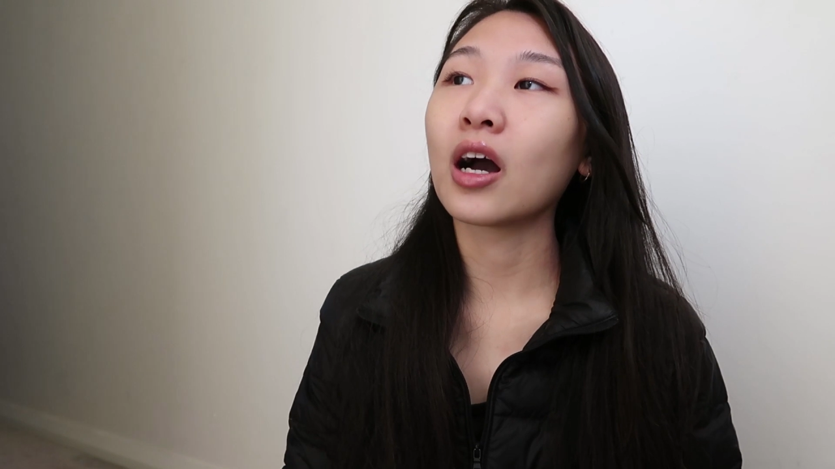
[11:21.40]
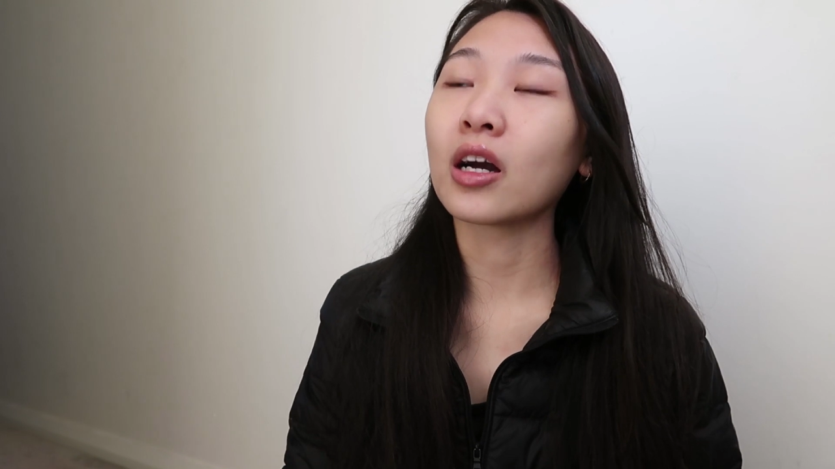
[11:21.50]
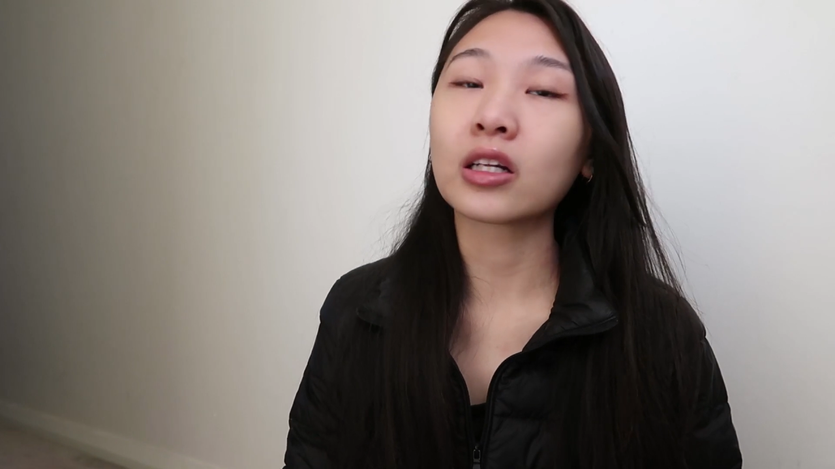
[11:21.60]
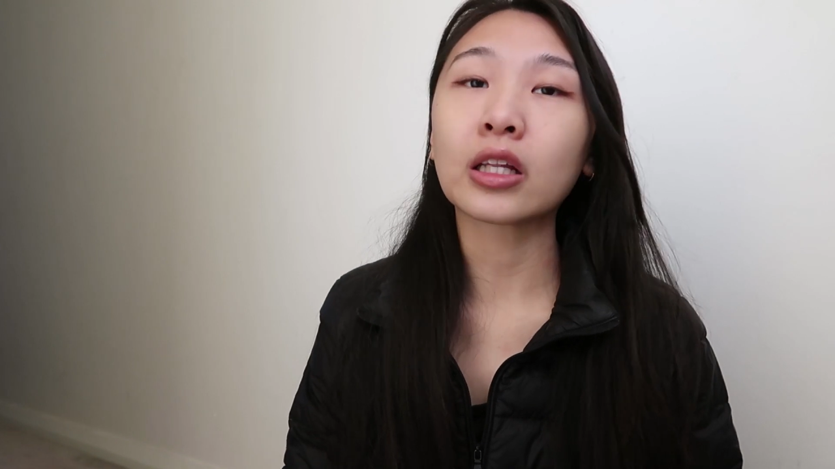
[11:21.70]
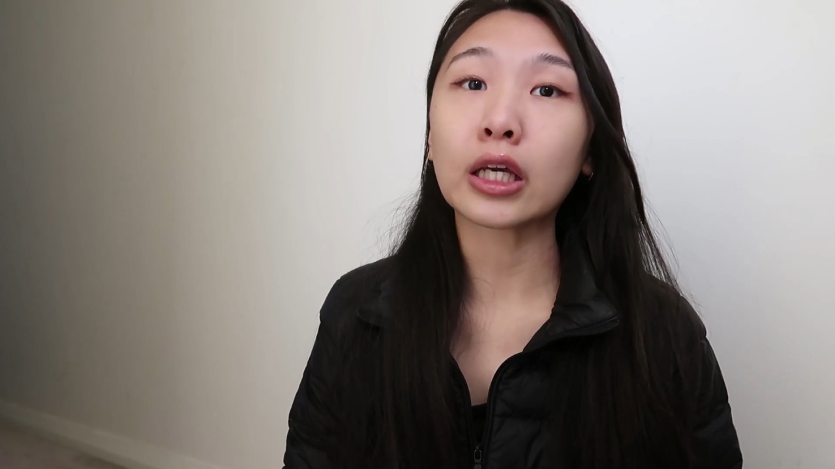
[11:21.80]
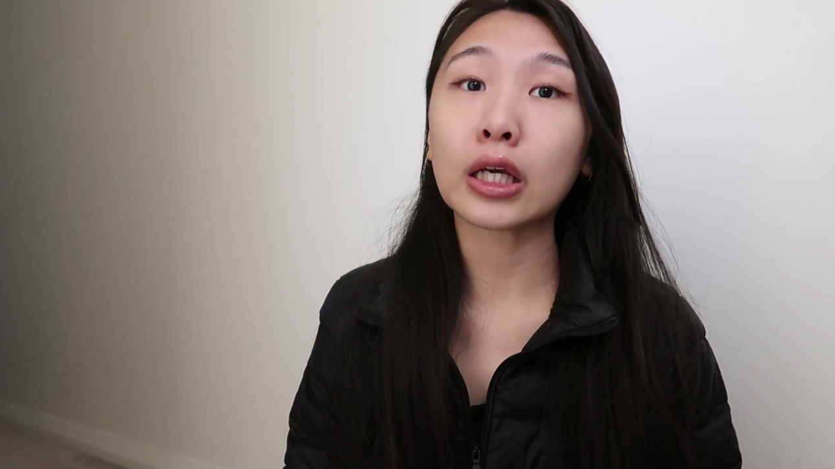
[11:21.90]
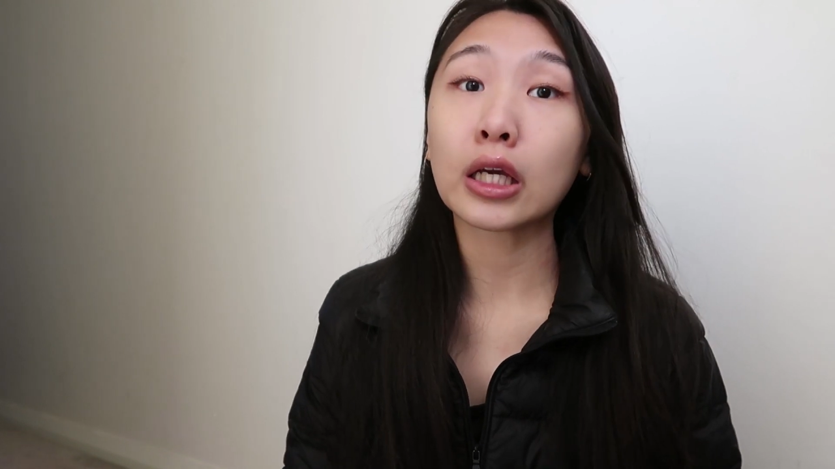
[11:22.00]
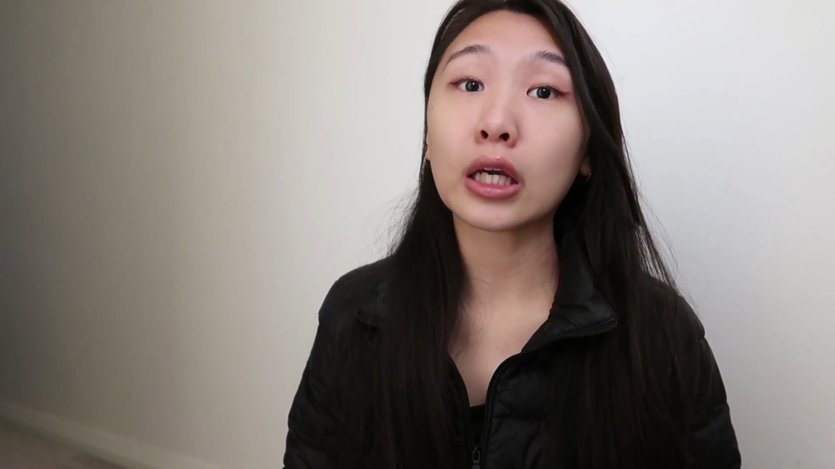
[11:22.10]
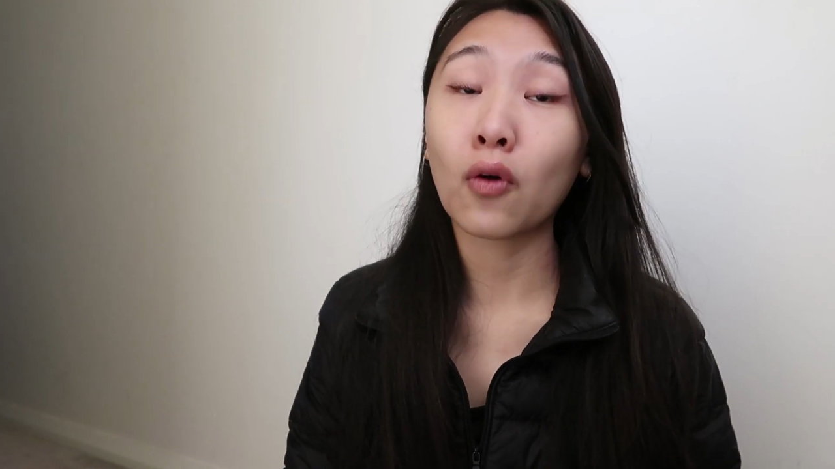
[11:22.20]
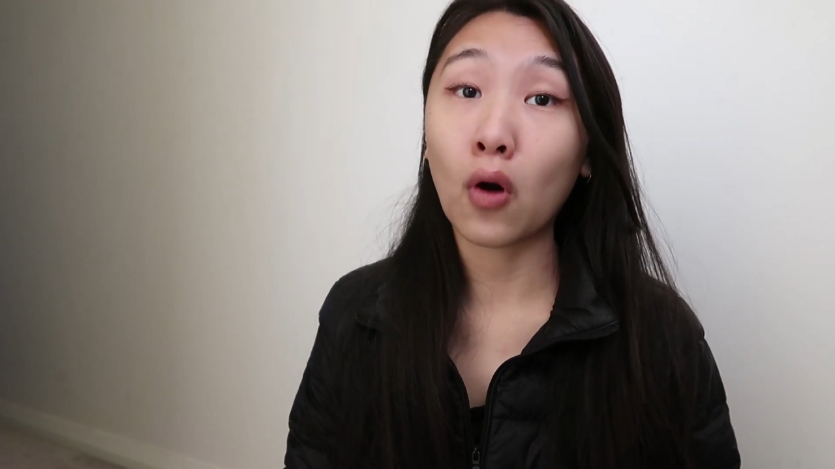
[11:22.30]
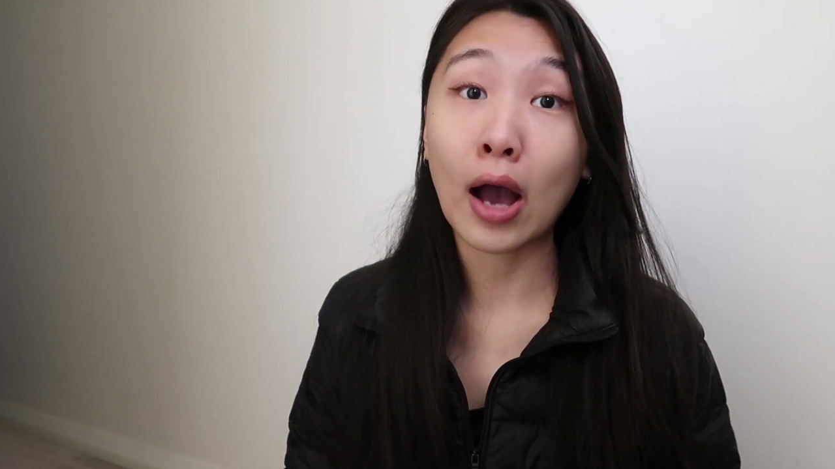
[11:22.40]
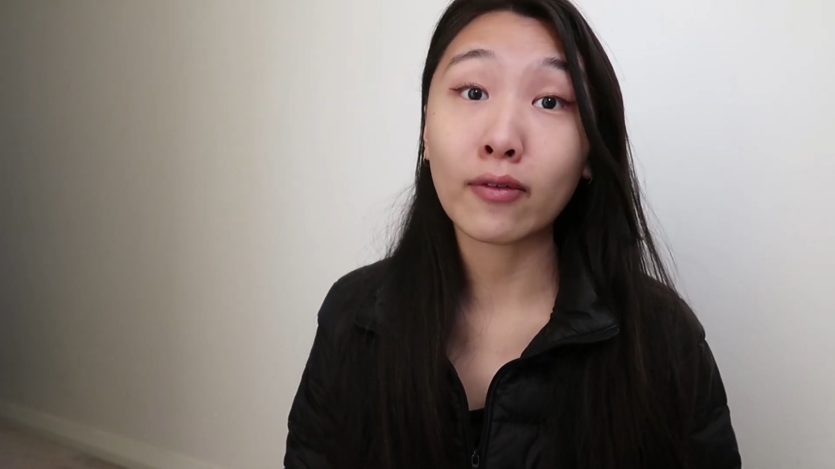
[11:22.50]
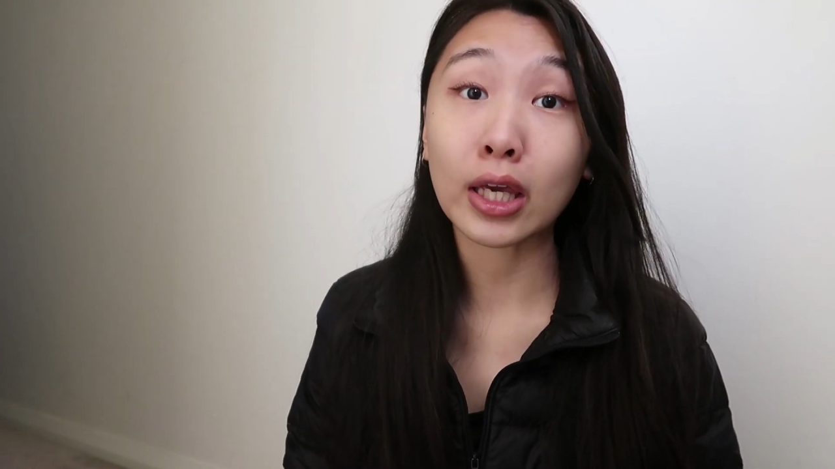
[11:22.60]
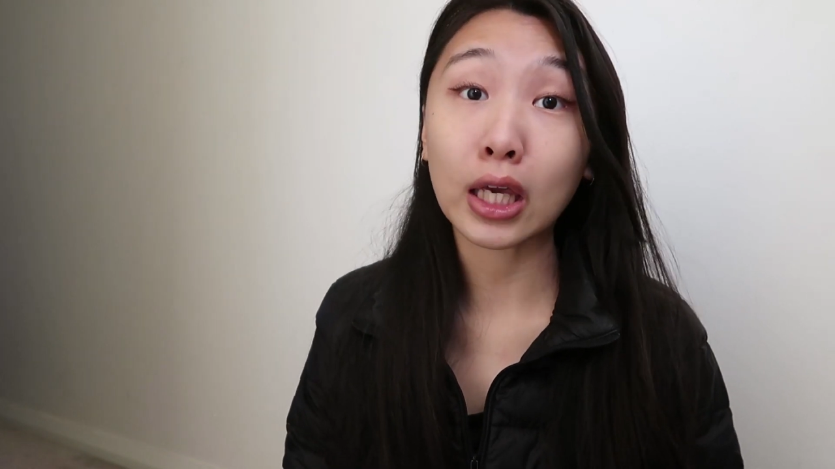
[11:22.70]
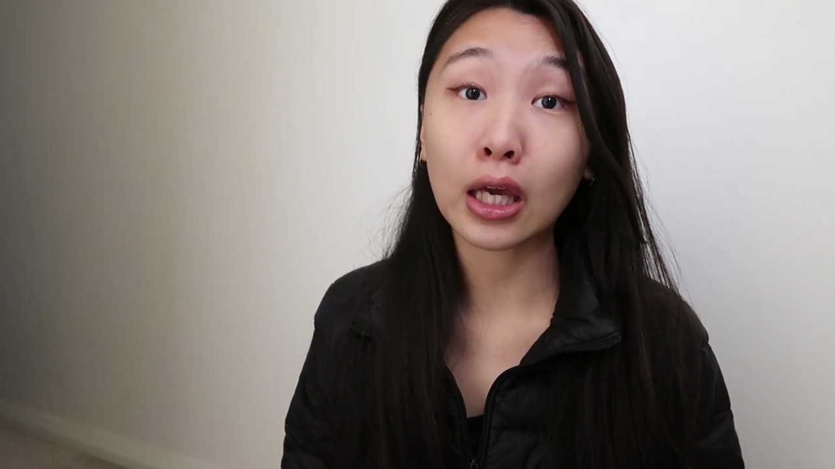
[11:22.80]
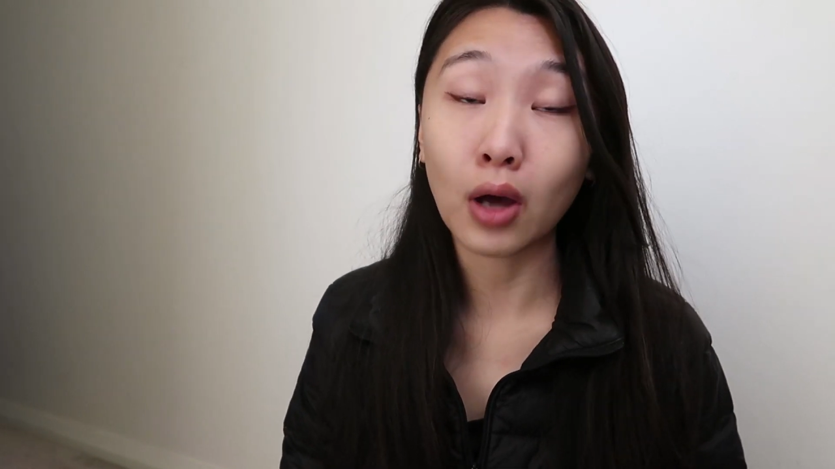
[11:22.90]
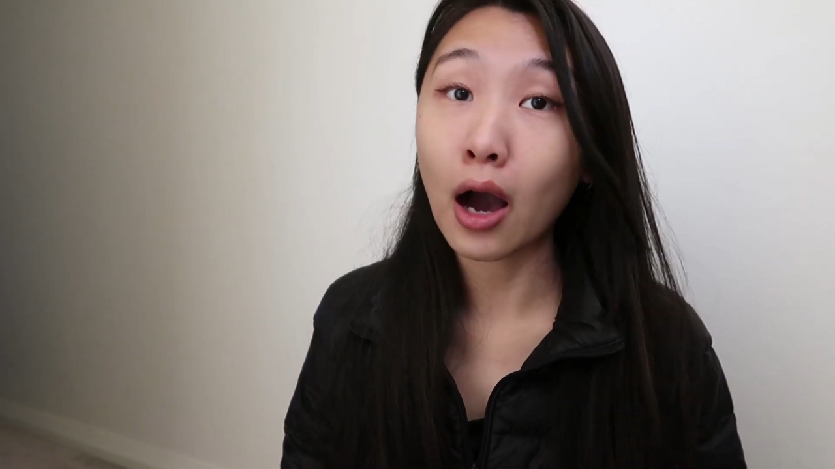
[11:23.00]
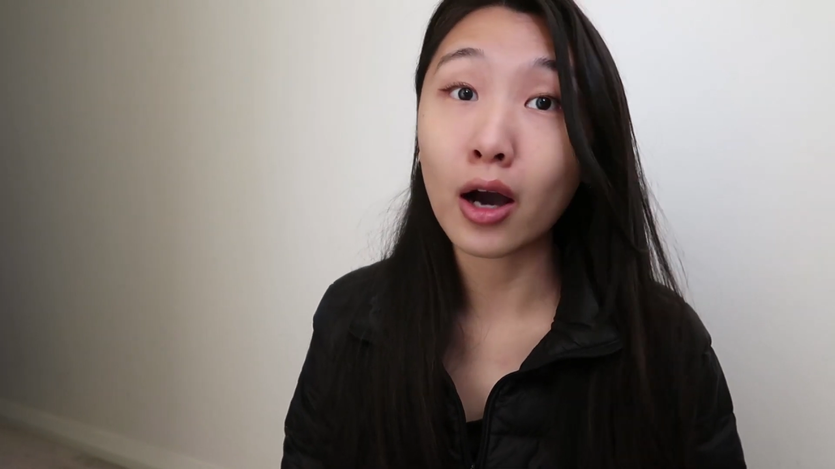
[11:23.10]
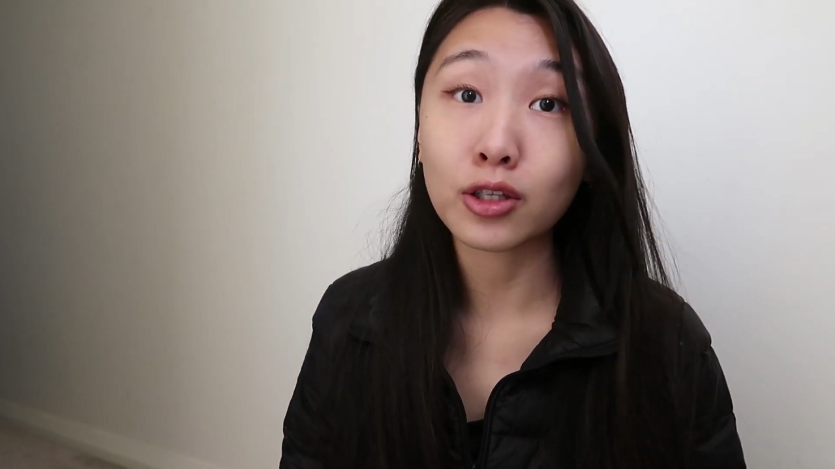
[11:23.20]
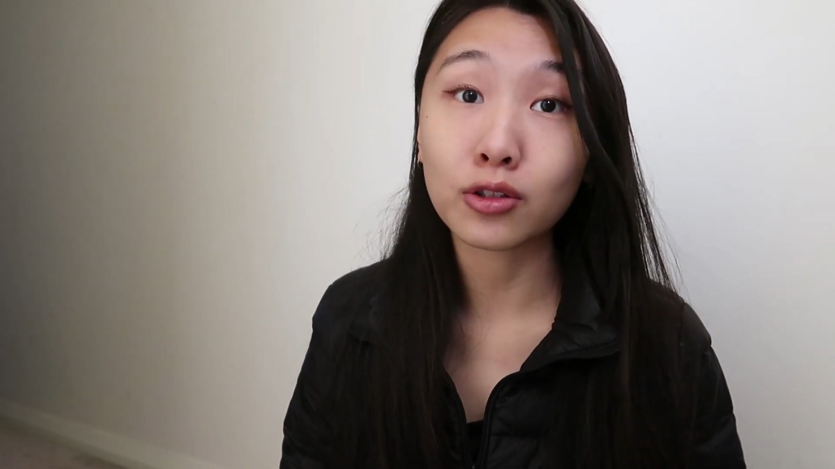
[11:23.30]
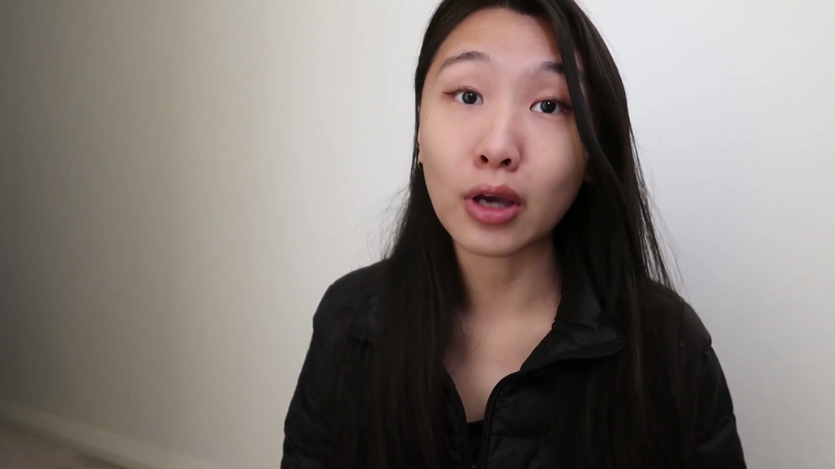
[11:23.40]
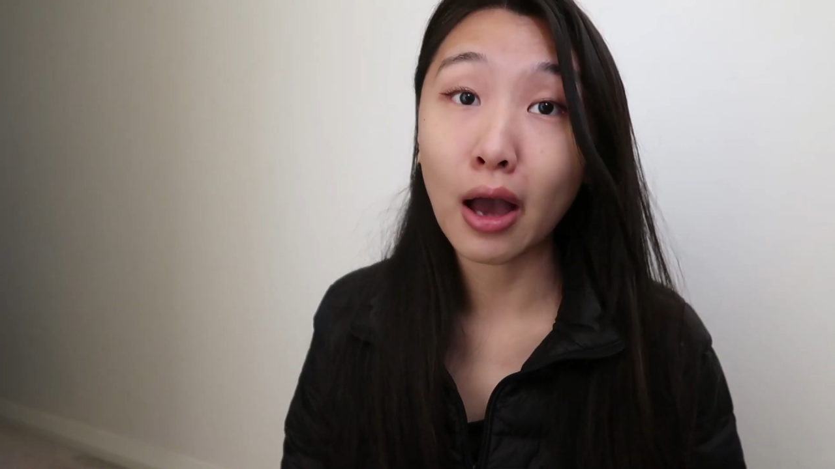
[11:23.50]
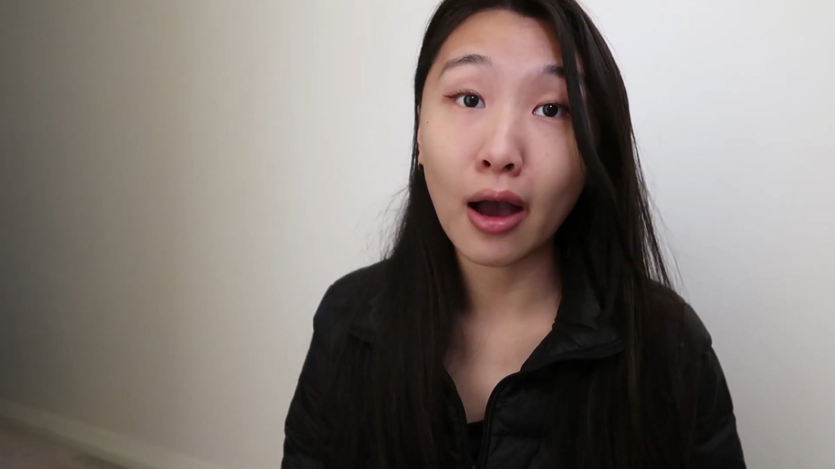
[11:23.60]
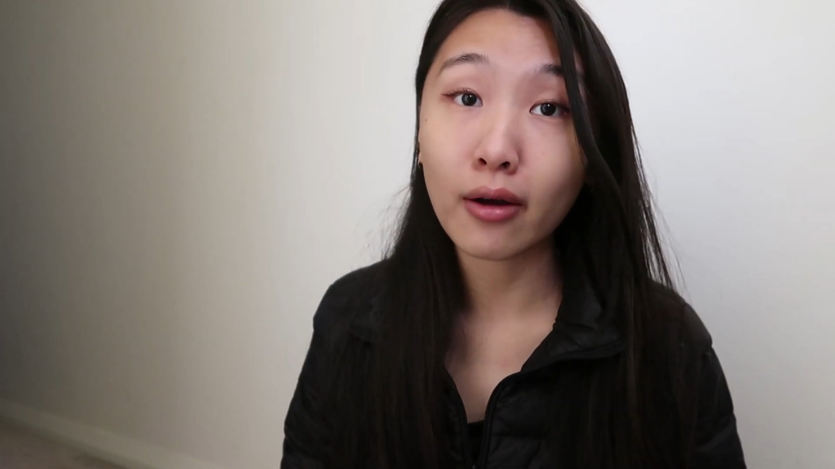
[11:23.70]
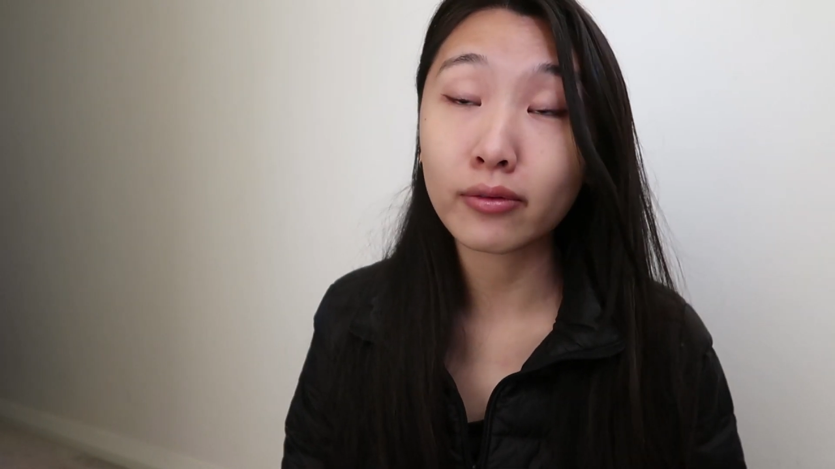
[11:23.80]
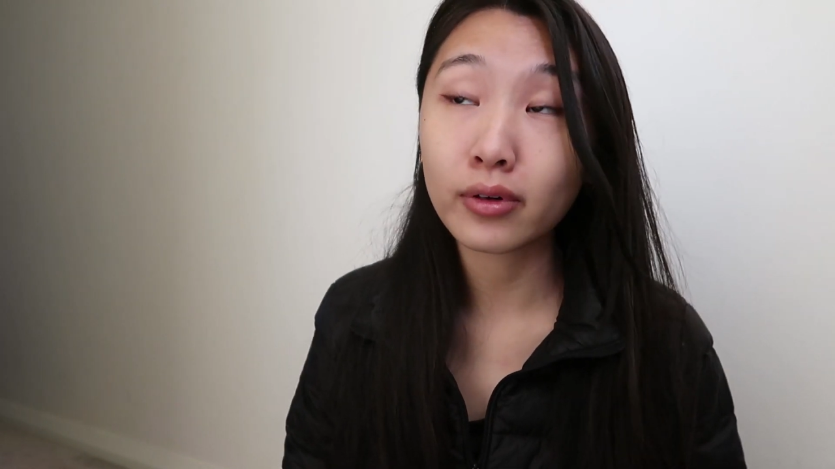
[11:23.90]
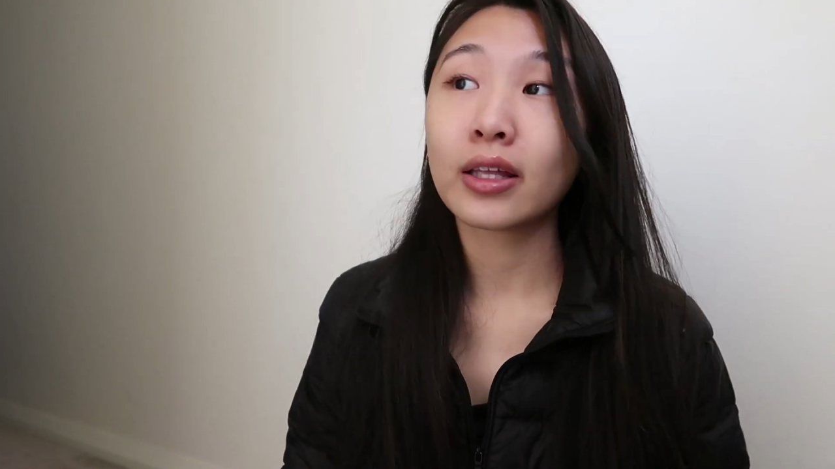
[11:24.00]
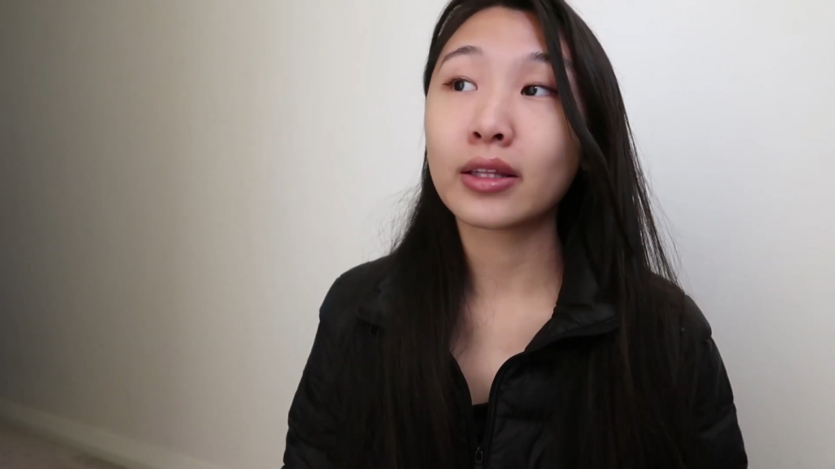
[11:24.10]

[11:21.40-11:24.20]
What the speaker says: ugly for having the eyes you have.